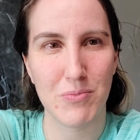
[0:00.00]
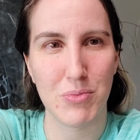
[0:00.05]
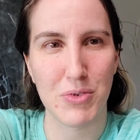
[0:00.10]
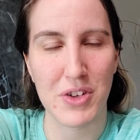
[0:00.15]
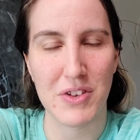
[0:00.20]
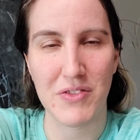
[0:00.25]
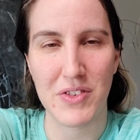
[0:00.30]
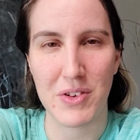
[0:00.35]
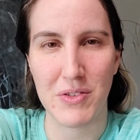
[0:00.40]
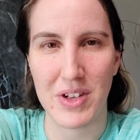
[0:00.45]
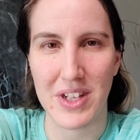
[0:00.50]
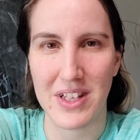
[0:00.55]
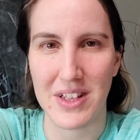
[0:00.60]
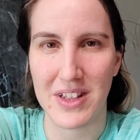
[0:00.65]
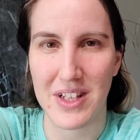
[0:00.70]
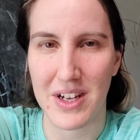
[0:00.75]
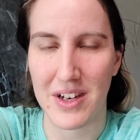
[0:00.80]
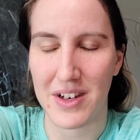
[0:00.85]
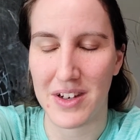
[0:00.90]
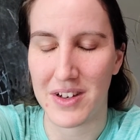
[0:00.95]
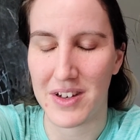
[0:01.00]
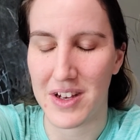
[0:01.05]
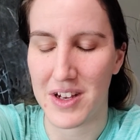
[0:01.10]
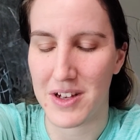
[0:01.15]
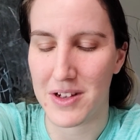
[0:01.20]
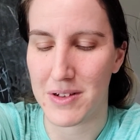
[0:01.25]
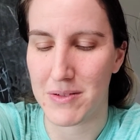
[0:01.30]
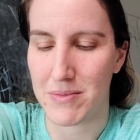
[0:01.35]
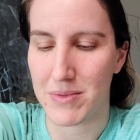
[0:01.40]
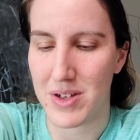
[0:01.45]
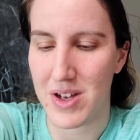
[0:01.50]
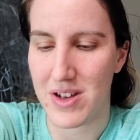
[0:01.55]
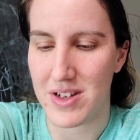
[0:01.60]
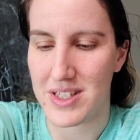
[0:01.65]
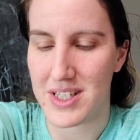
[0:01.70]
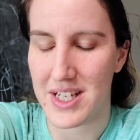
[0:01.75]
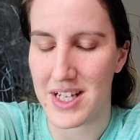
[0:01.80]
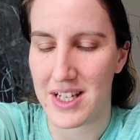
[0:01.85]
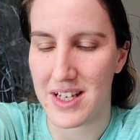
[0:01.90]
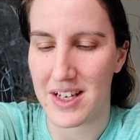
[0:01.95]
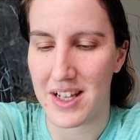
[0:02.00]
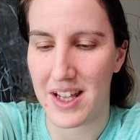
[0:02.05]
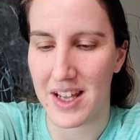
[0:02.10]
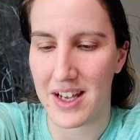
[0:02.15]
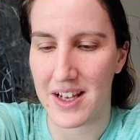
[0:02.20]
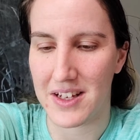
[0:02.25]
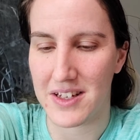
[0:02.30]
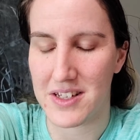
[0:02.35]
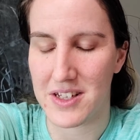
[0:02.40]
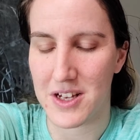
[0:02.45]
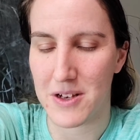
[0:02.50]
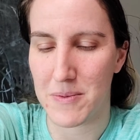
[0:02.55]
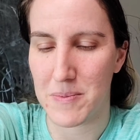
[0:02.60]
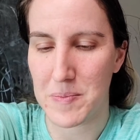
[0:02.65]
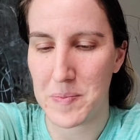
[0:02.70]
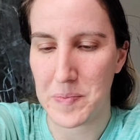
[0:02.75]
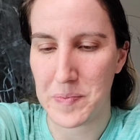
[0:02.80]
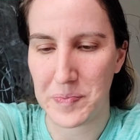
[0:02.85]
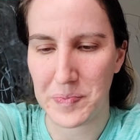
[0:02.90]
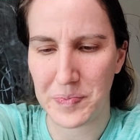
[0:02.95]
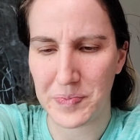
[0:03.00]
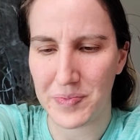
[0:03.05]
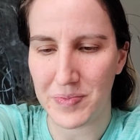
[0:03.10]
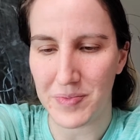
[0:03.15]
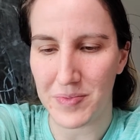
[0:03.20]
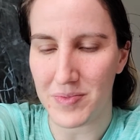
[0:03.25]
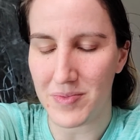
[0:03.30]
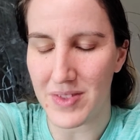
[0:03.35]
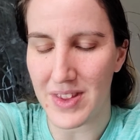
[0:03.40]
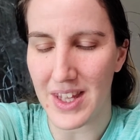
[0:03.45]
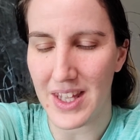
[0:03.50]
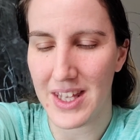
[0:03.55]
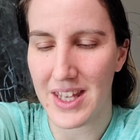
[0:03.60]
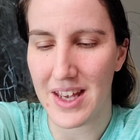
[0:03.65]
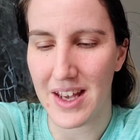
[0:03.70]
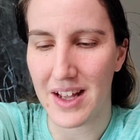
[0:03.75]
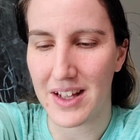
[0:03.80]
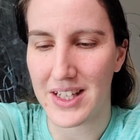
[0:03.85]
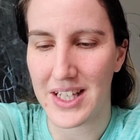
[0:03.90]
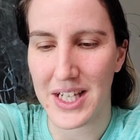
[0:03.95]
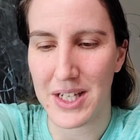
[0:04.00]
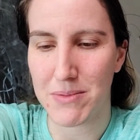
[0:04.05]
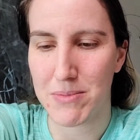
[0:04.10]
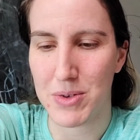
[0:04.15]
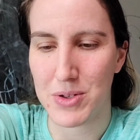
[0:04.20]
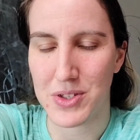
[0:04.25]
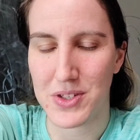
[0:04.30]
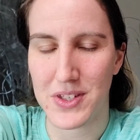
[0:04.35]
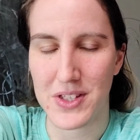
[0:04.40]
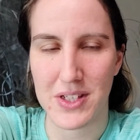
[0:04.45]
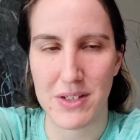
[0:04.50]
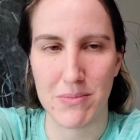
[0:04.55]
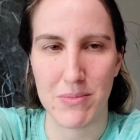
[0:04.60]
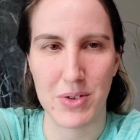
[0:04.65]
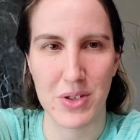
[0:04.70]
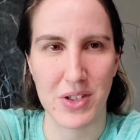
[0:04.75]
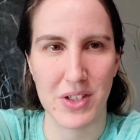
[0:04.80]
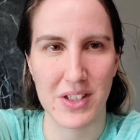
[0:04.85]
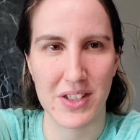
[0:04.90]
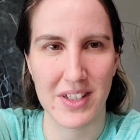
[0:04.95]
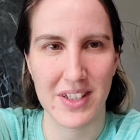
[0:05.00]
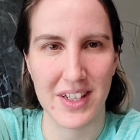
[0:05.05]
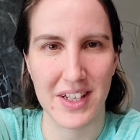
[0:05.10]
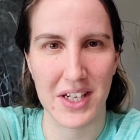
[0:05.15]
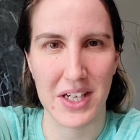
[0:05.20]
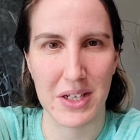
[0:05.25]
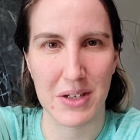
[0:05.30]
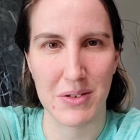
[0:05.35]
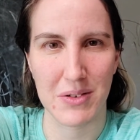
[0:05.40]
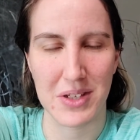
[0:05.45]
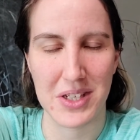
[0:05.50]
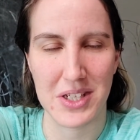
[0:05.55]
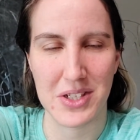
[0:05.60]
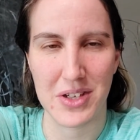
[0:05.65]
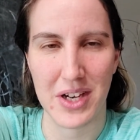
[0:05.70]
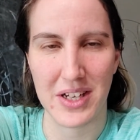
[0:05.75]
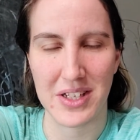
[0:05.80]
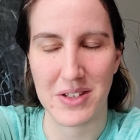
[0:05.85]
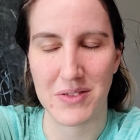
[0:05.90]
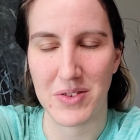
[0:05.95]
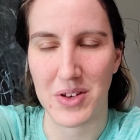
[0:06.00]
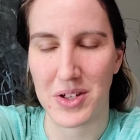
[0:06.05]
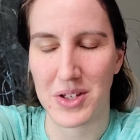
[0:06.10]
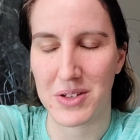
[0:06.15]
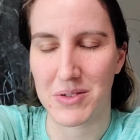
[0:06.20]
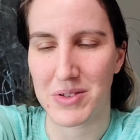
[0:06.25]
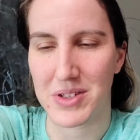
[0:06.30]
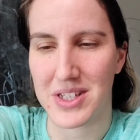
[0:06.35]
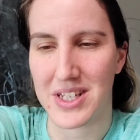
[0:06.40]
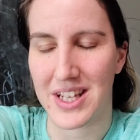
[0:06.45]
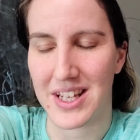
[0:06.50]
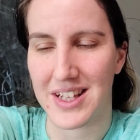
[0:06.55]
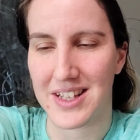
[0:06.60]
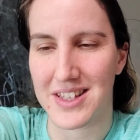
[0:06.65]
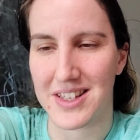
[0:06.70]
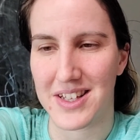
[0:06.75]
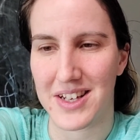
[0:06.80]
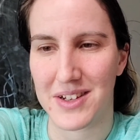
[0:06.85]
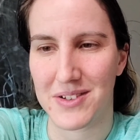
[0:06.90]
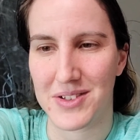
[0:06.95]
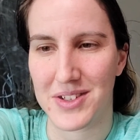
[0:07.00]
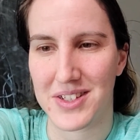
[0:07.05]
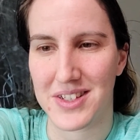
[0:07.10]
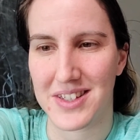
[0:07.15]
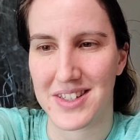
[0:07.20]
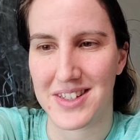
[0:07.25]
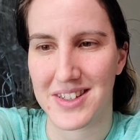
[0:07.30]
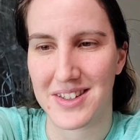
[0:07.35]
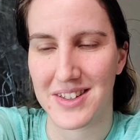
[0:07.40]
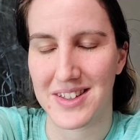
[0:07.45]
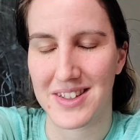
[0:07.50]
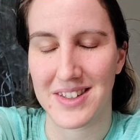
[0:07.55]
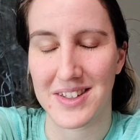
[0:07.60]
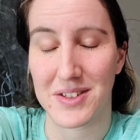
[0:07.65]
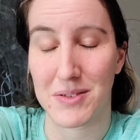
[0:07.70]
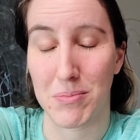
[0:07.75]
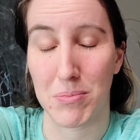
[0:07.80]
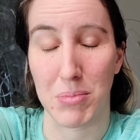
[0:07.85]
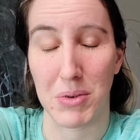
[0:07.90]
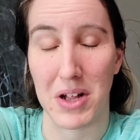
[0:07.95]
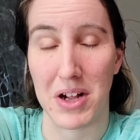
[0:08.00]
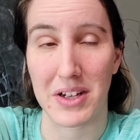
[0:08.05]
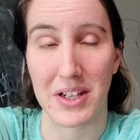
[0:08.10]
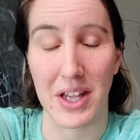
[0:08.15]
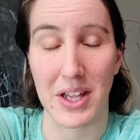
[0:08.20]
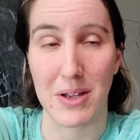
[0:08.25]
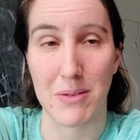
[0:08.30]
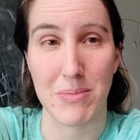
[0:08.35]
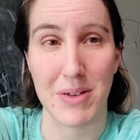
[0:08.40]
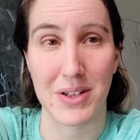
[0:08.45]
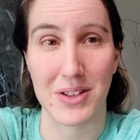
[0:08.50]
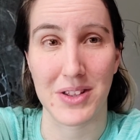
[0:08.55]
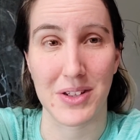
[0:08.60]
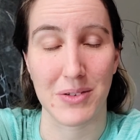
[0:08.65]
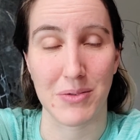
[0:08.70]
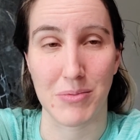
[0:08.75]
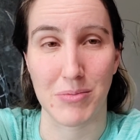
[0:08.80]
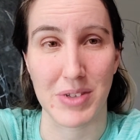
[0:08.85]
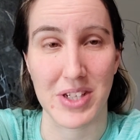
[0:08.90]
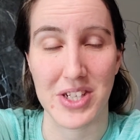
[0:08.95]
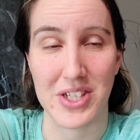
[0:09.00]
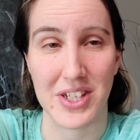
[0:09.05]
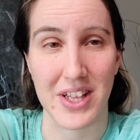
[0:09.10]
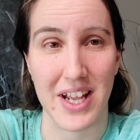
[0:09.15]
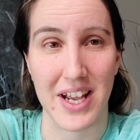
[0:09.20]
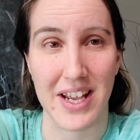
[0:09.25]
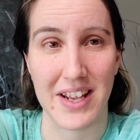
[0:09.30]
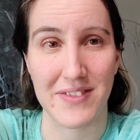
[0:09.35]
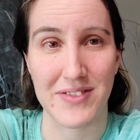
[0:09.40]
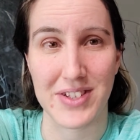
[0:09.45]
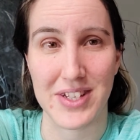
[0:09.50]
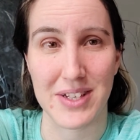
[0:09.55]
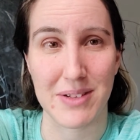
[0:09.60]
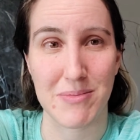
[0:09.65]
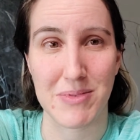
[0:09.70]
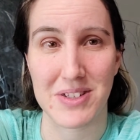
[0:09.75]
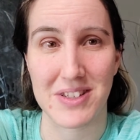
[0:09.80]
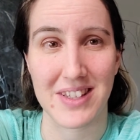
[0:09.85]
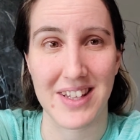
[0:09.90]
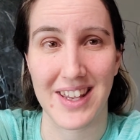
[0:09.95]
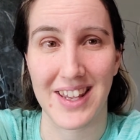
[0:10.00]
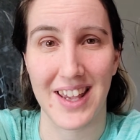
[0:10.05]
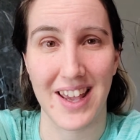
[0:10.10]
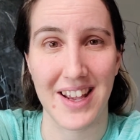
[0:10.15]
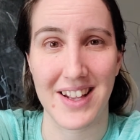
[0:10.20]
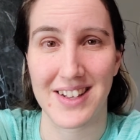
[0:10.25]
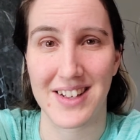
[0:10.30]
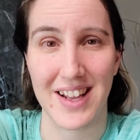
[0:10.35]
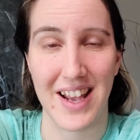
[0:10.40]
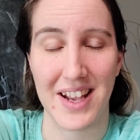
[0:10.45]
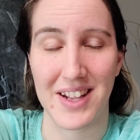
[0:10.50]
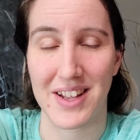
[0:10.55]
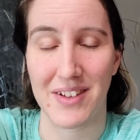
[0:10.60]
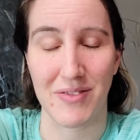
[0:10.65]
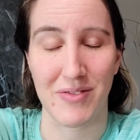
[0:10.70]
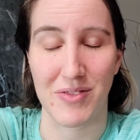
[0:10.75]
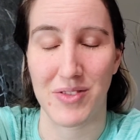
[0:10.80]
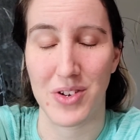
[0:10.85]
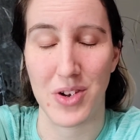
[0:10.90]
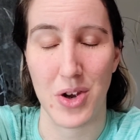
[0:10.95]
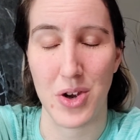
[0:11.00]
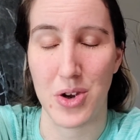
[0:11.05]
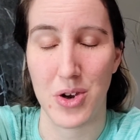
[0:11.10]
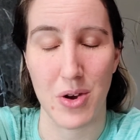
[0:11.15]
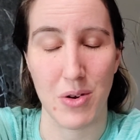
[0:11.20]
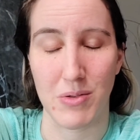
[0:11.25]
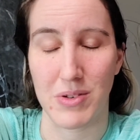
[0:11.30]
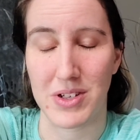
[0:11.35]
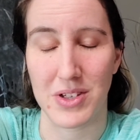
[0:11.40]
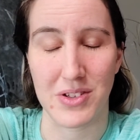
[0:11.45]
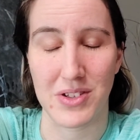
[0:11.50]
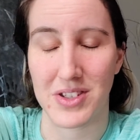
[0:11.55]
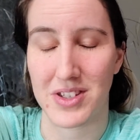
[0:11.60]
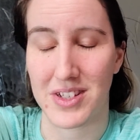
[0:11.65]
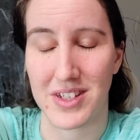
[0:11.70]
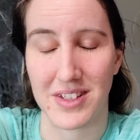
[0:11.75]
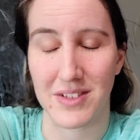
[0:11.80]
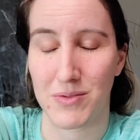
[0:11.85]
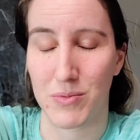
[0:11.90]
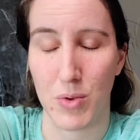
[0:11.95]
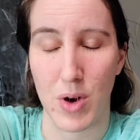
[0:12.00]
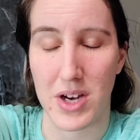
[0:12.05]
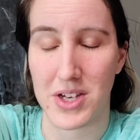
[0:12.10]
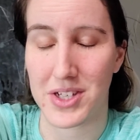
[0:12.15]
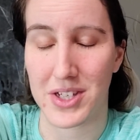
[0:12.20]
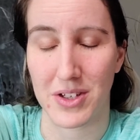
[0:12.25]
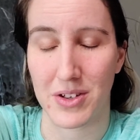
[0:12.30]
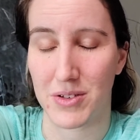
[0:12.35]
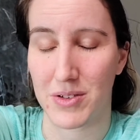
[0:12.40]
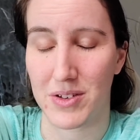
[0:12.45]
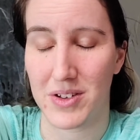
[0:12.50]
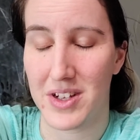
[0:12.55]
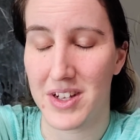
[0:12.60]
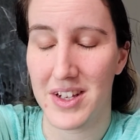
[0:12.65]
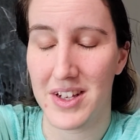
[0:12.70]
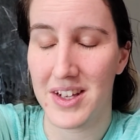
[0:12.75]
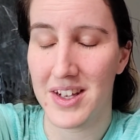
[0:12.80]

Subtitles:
previewing their content, and yeah, like most of them were, you know, attractive Hollywood teens that I was just blogging about their rich lives, and I'm just like, I have no interest in watching or